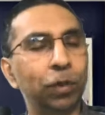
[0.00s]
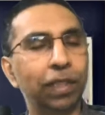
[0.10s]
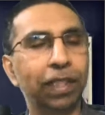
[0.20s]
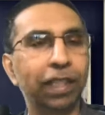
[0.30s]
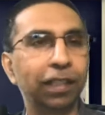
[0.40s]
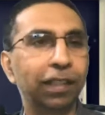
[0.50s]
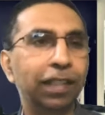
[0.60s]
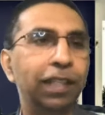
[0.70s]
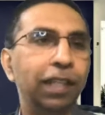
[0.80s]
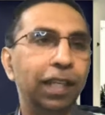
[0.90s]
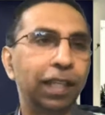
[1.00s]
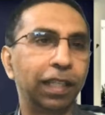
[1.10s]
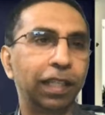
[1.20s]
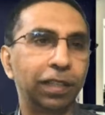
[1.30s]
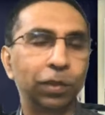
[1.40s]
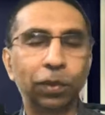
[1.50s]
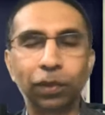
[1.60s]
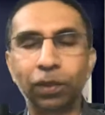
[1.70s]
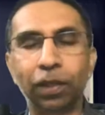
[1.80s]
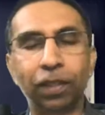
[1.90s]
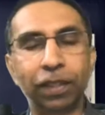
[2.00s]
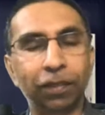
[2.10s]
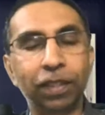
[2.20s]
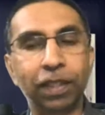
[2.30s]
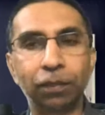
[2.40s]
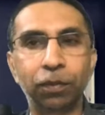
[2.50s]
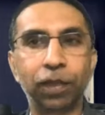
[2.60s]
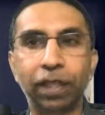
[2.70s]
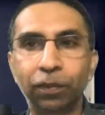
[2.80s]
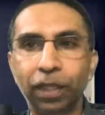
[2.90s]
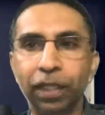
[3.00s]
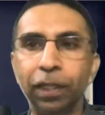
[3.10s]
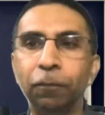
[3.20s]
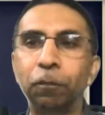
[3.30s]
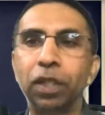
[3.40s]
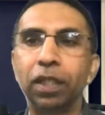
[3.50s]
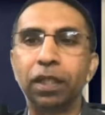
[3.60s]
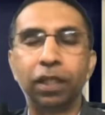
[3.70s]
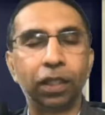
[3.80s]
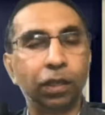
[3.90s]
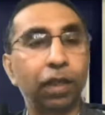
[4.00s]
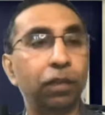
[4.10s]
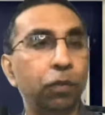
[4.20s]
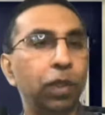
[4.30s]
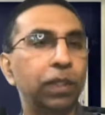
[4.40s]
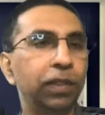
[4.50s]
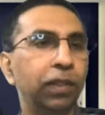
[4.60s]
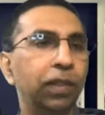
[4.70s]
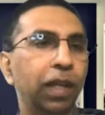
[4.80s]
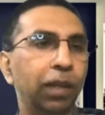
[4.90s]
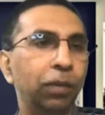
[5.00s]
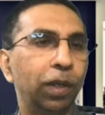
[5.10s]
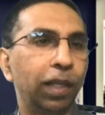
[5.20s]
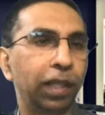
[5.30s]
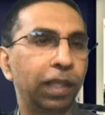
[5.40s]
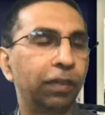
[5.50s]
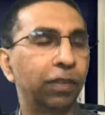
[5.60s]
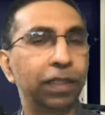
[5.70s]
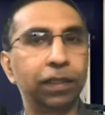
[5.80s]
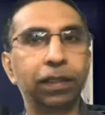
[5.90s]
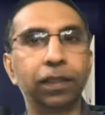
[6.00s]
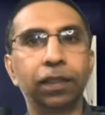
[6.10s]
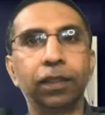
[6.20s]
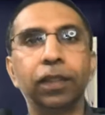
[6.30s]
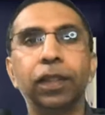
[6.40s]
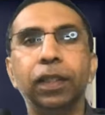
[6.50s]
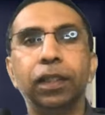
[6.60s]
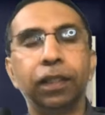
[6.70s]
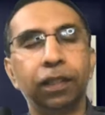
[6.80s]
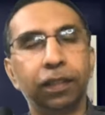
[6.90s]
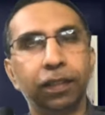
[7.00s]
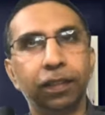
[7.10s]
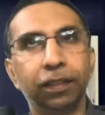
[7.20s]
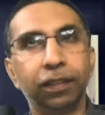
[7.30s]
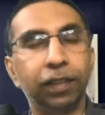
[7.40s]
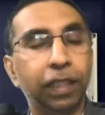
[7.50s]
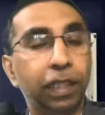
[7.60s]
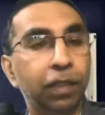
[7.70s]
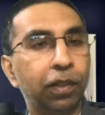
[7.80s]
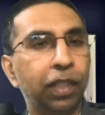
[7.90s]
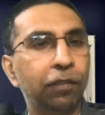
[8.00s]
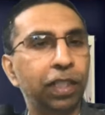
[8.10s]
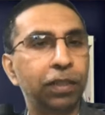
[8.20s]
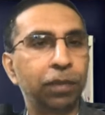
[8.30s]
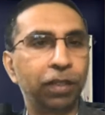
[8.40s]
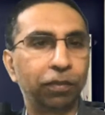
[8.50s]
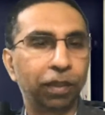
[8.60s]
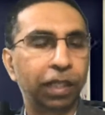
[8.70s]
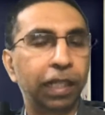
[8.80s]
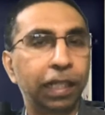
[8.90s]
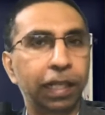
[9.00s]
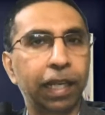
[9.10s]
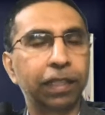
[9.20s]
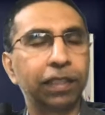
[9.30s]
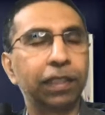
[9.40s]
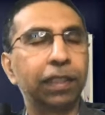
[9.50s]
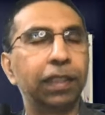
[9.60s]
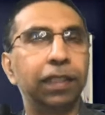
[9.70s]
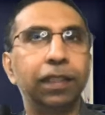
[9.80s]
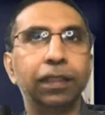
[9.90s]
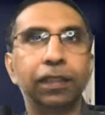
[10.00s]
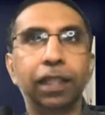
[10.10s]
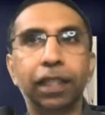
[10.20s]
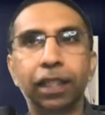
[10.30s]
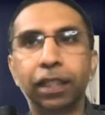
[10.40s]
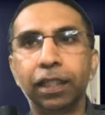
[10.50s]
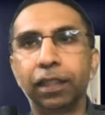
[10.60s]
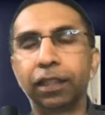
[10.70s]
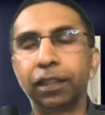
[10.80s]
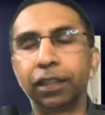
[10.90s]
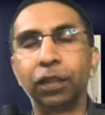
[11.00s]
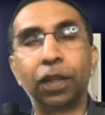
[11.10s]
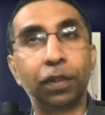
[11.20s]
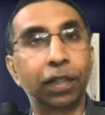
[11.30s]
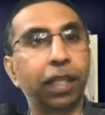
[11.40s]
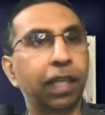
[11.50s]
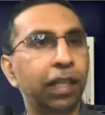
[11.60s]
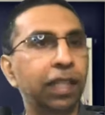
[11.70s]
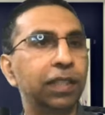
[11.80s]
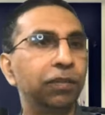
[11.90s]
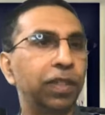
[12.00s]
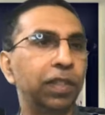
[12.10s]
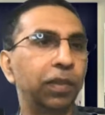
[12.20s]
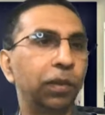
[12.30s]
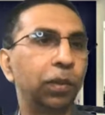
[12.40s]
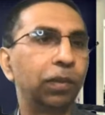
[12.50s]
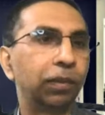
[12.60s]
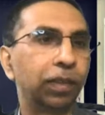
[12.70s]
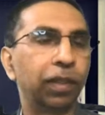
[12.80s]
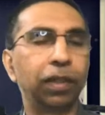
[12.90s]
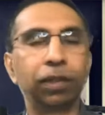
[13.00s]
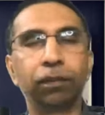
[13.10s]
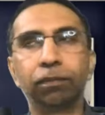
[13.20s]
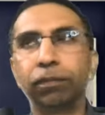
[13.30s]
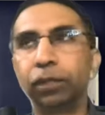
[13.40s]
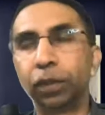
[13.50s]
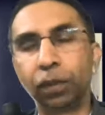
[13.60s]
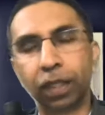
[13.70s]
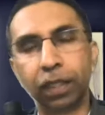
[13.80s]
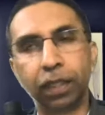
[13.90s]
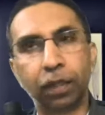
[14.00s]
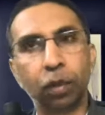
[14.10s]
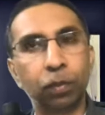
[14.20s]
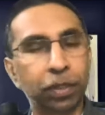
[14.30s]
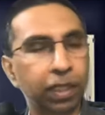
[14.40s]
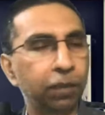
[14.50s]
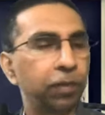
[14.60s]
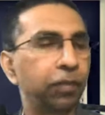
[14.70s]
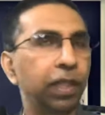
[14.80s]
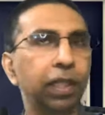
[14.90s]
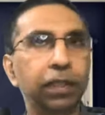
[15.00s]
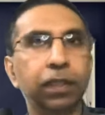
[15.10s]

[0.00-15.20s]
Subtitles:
the needle. Again, let's go through all the 7 steps very quickly. You have to focus on the ROII, which is return on investment for an interaction. Second, you have to care as if it's your own. You have to look at their hopes, dreams, fears,